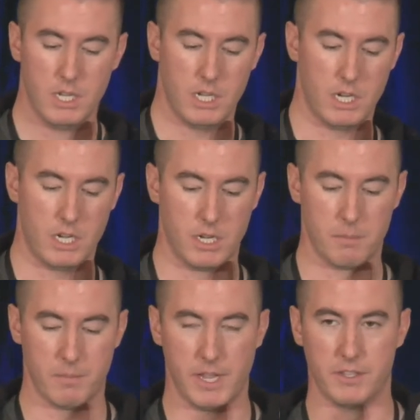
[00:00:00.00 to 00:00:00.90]

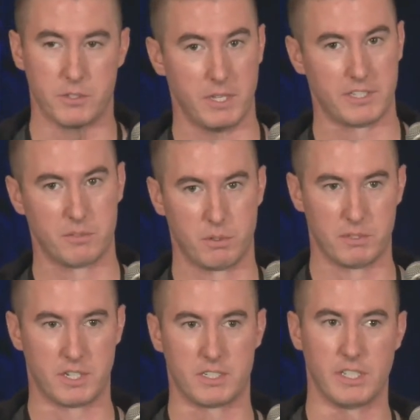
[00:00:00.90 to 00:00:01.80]
And so this is where we
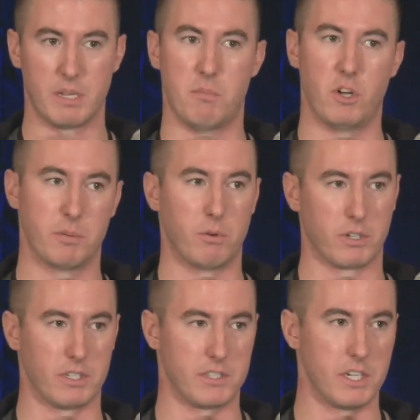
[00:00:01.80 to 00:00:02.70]
start to link multiple
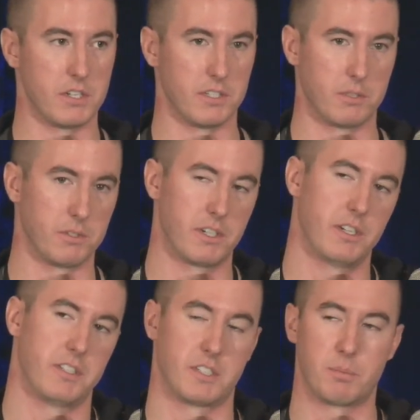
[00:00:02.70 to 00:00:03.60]
organizations. So it
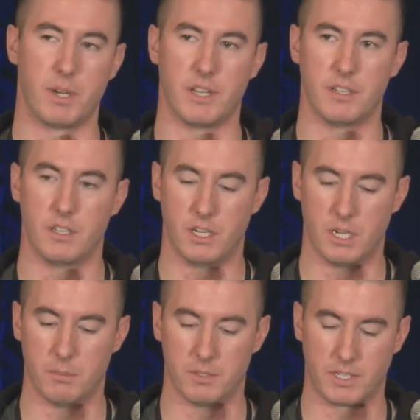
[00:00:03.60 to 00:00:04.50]
started to spread in
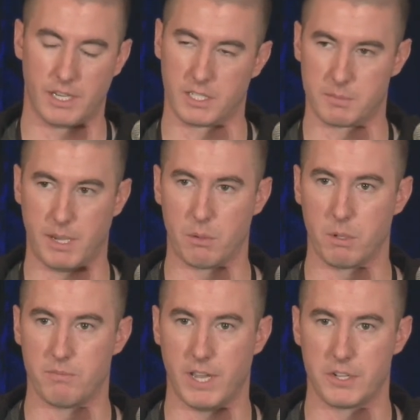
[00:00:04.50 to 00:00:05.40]
kind of like a
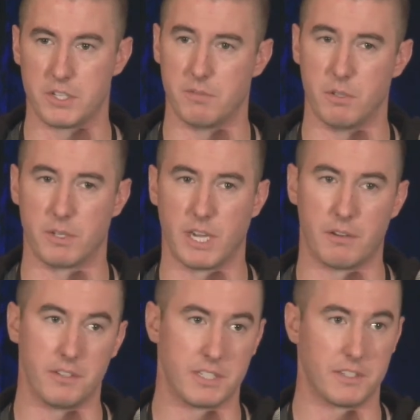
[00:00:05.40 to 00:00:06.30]
spiderweb fashion. If you
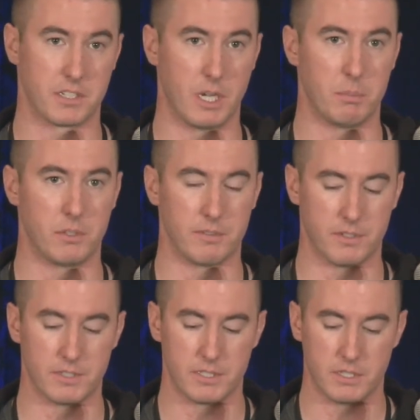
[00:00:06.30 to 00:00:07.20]
encounter these guys a couple
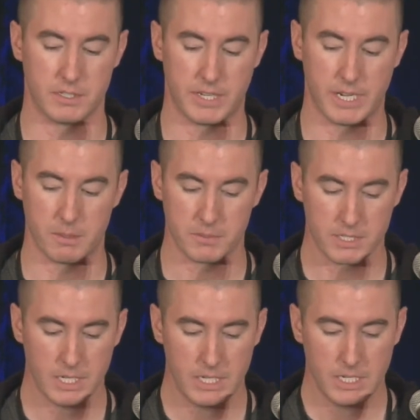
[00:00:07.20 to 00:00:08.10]
different
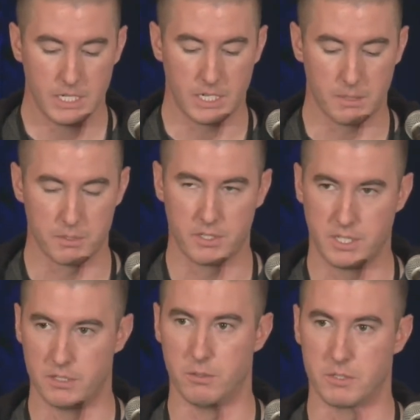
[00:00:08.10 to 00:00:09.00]
times,
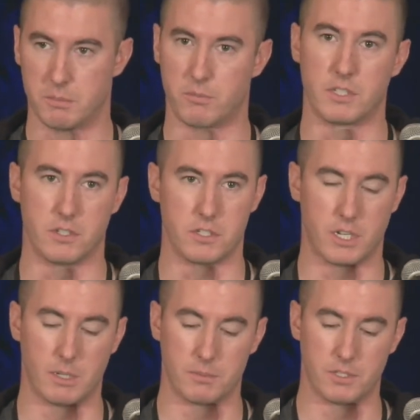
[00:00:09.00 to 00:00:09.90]
can do some research
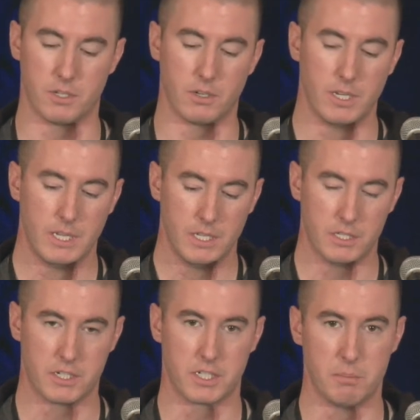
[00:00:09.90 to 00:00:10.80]
on them. So
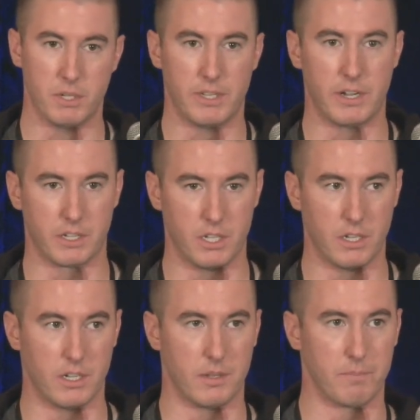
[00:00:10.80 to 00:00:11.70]
you start to build out
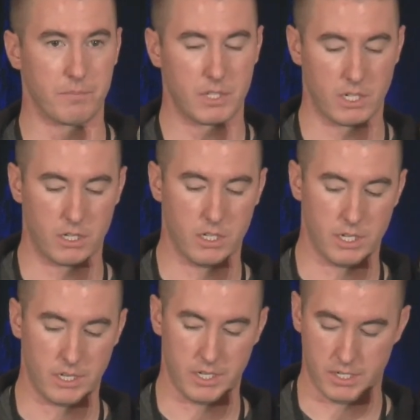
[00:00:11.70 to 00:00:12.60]
a
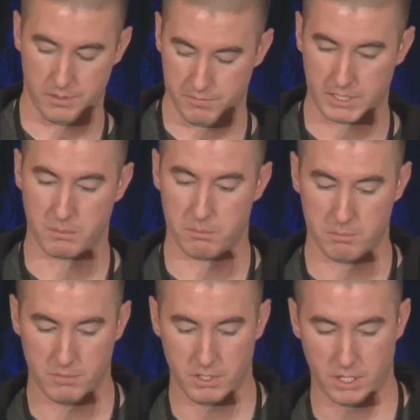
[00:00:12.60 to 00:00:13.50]

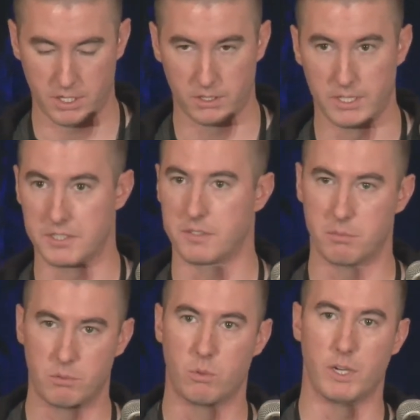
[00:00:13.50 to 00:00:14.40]
victim
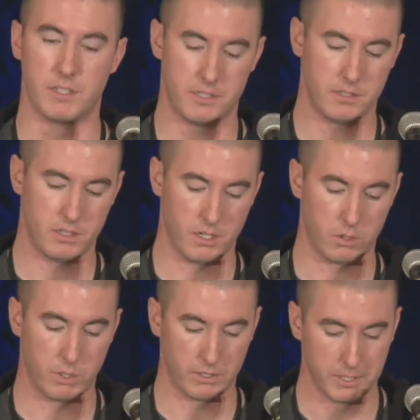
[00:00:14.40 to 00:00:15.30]
list quite
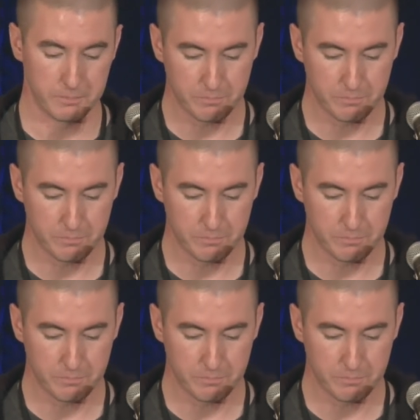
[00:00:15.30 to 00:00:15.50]
quickly.